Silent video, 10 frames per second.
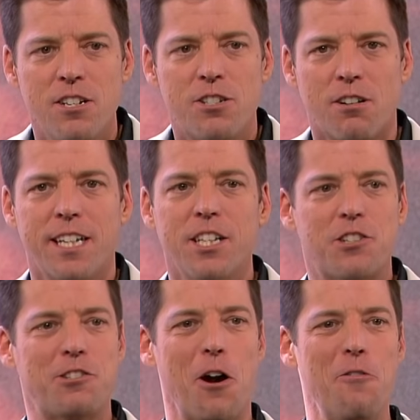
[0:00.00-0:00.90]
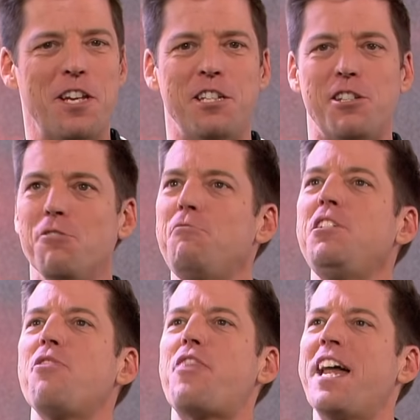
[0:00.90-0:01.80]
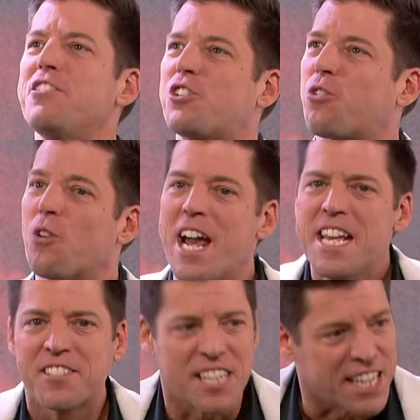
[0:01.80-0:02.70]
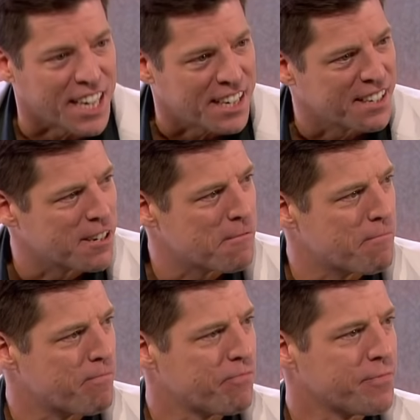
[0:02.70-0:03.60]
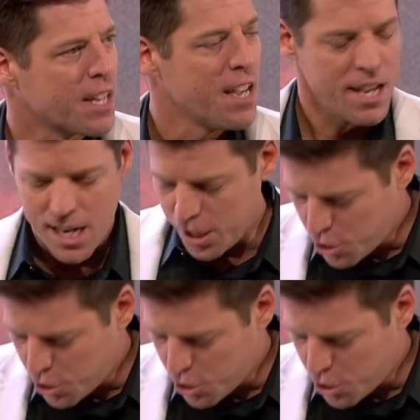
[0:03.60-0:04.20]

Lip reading: during the Soviet Union. That is crazy. He